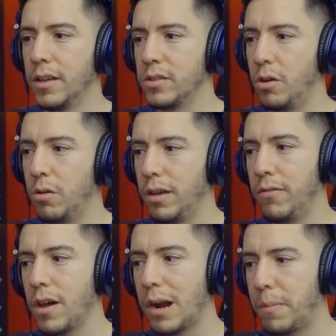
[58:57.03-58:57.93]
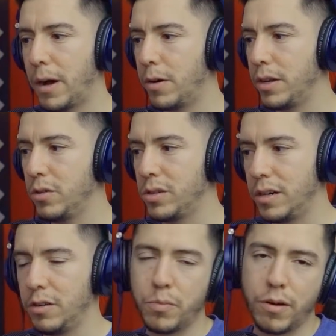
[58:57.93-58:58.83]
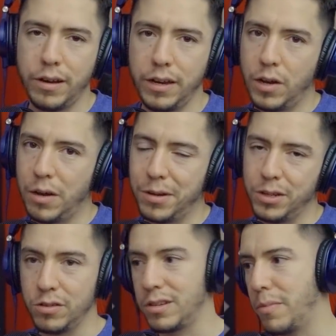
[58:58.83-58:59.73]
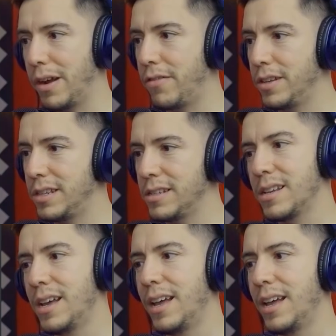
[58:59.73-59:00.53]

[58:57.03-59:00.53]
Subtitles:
So if you are a power user, you probably know about user preferences,